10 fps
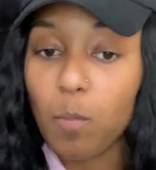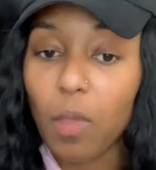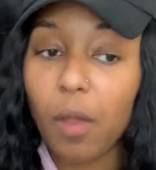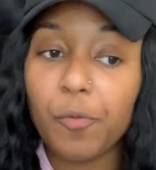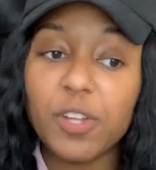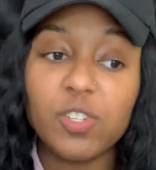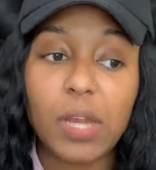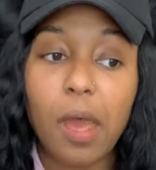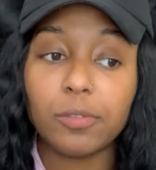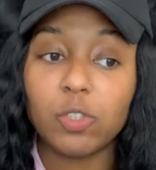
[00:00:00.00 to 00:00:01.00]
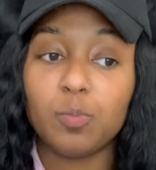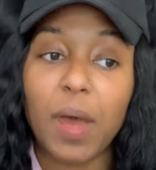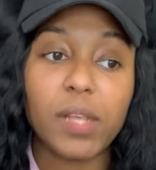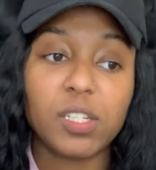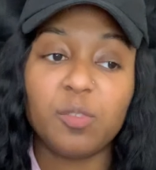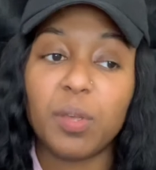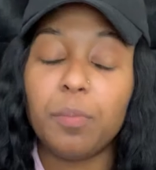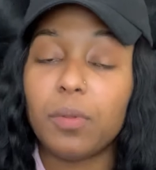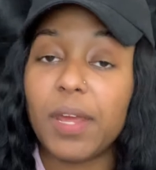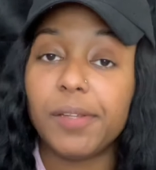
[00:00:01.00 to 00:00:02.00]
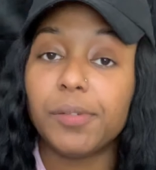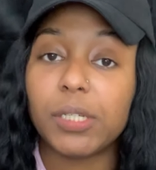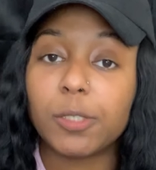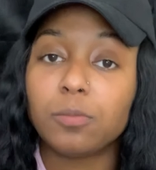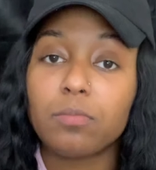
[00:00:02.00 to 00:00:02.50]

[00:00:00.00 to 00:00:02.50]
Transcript: reaching out to positive people that you know,